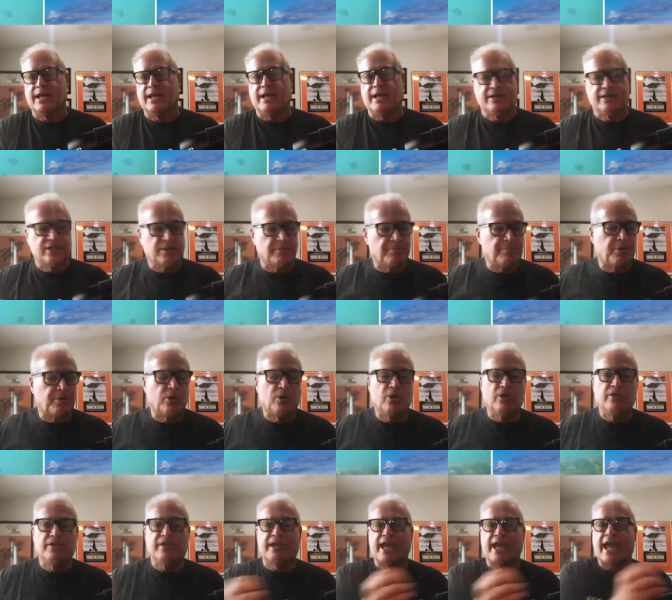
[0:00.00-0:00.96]
to pull
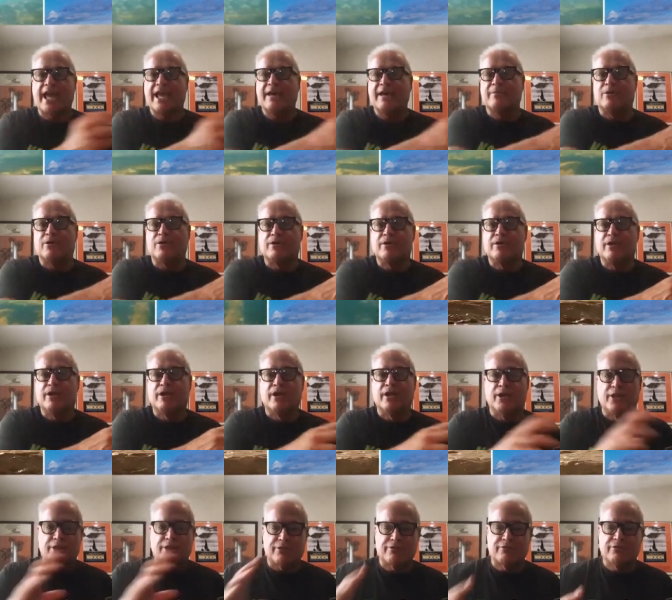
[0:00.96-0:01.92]
the cable
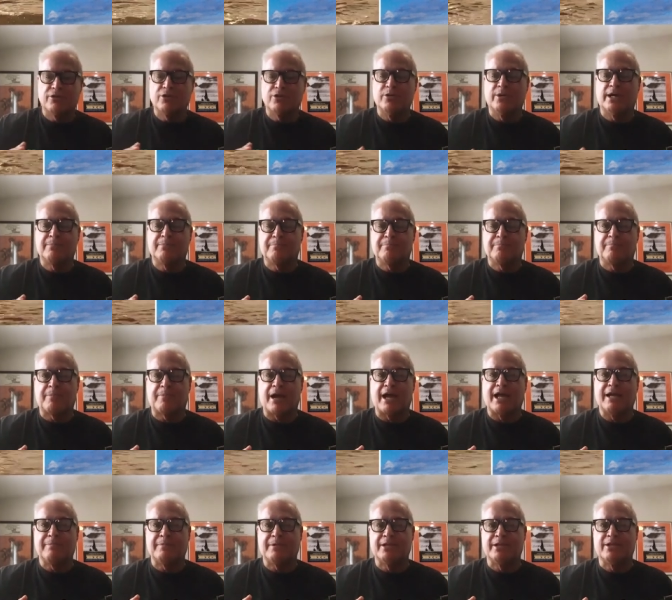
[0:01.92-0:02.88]
through a
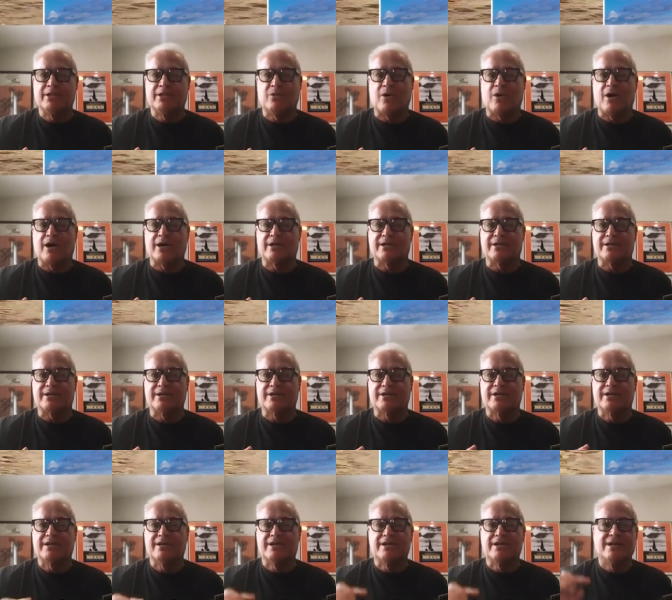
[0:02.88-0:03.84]
pipe in the water
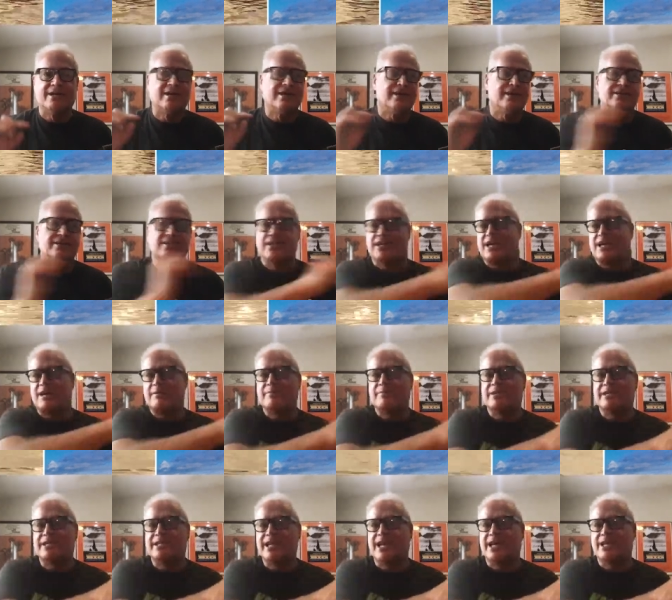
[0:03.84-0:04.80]
to come to
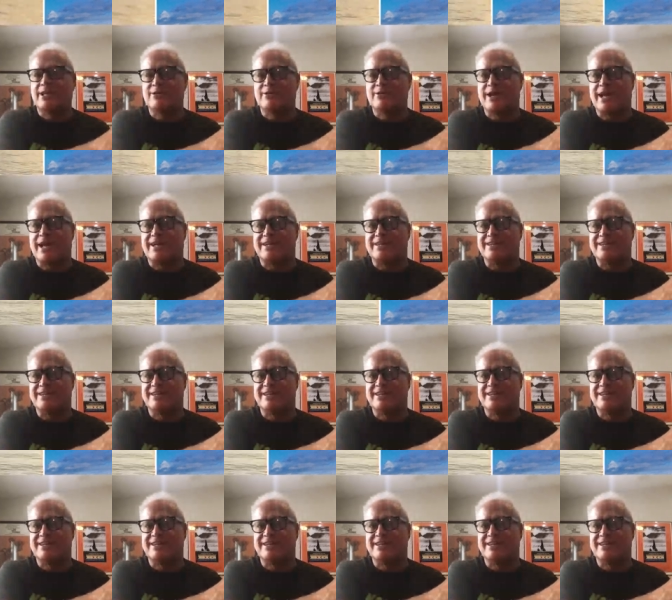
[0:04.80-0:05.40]
the other end.